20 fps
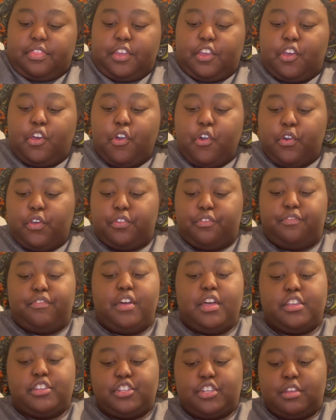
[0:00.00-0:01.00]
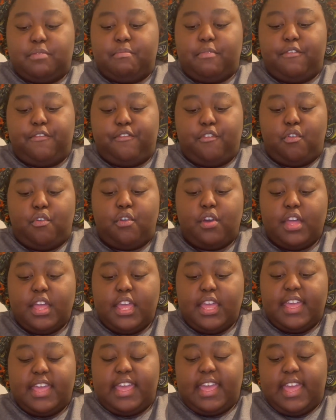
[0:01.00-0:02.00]
cooked version before
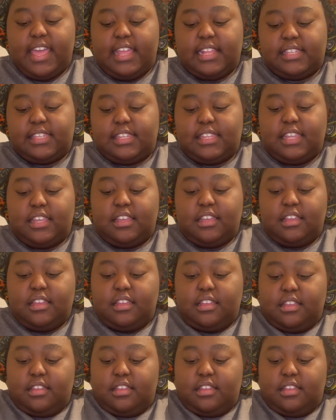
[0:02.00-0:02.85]
it hits the